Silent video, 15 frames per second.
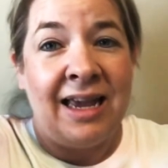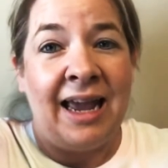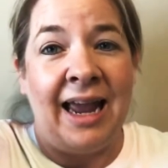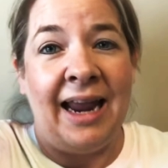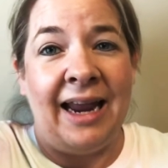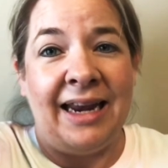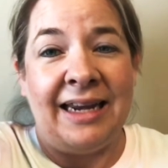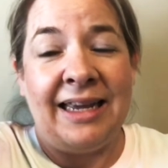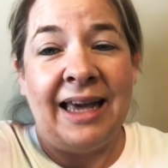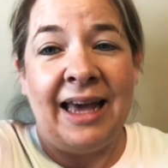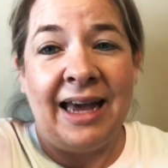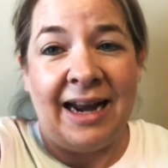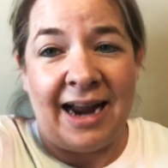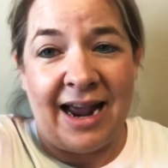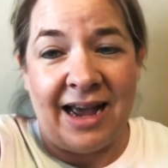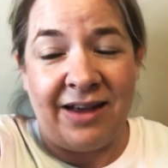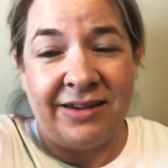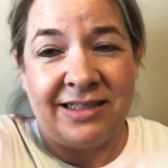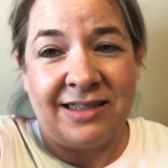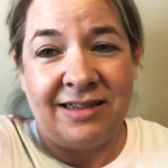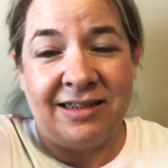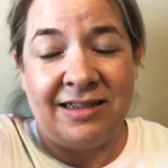and cut
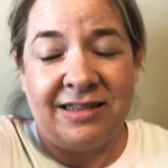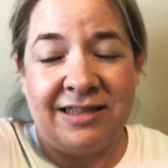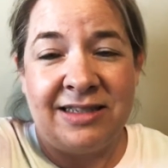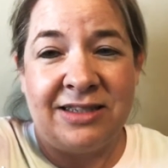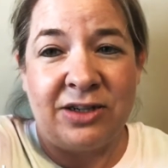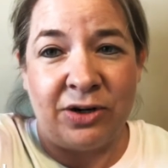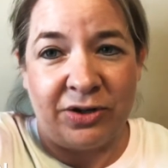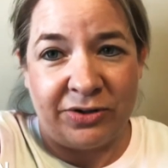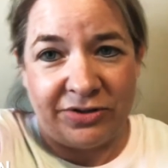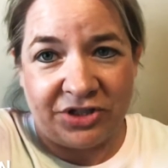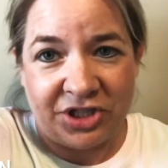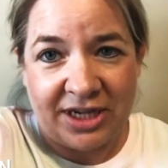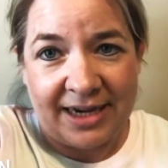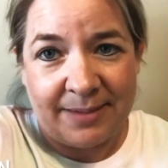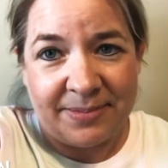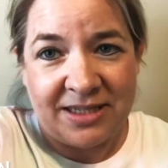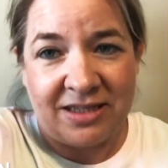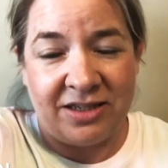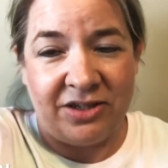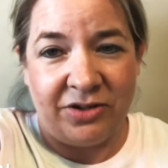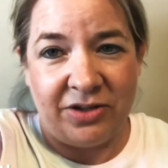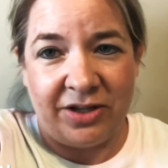out circle shapes
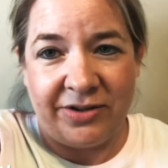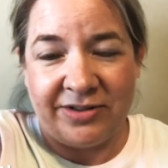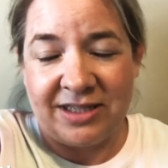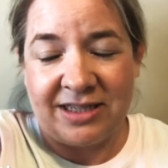to do those,